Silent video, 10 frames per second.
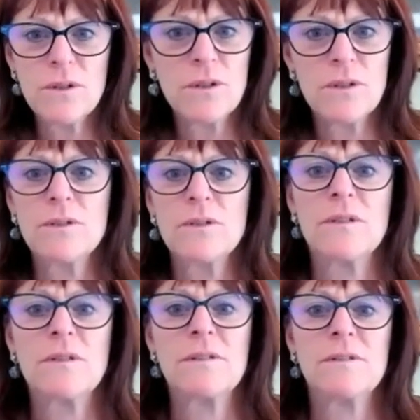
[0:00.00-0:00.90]

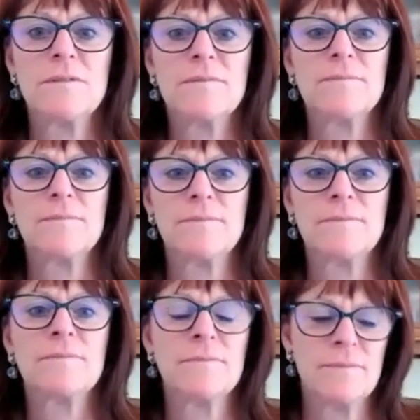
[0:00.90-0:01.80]

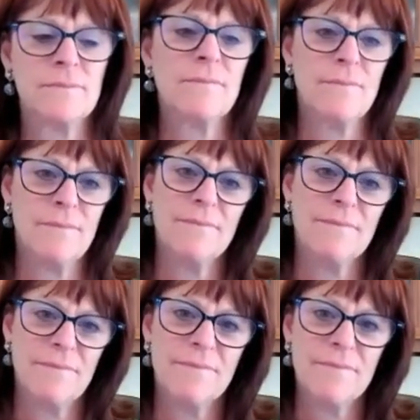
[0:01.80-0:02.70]

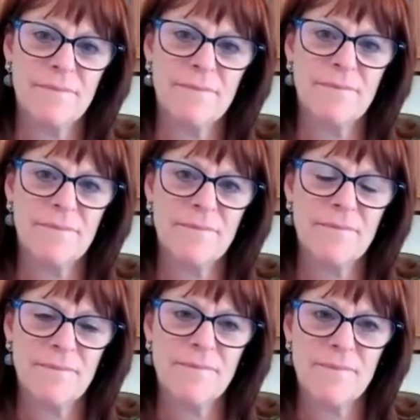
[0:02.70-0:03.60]

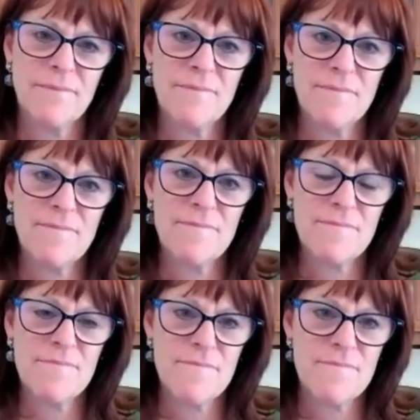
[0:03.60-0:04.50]

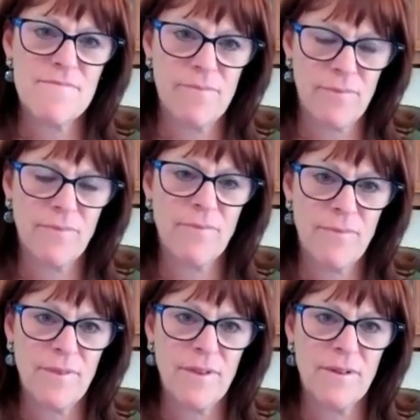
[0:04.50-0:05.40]

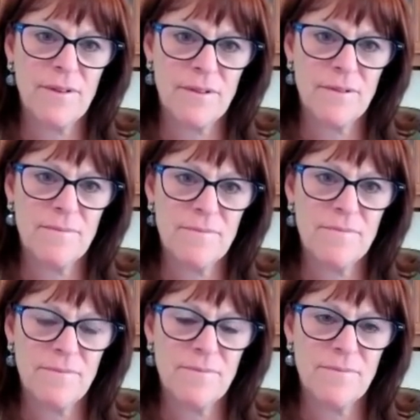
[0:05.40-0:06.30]

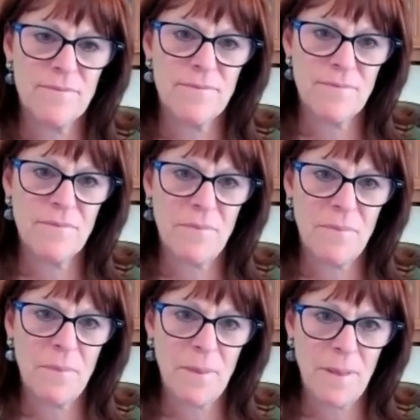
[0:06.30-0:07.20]

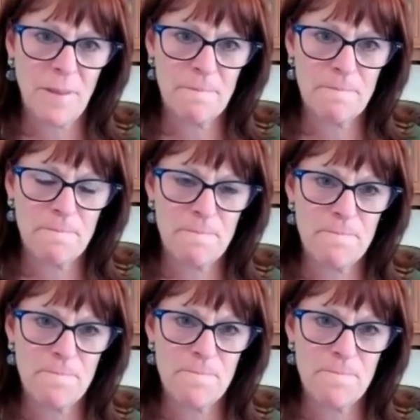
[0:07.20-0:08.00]
(silent)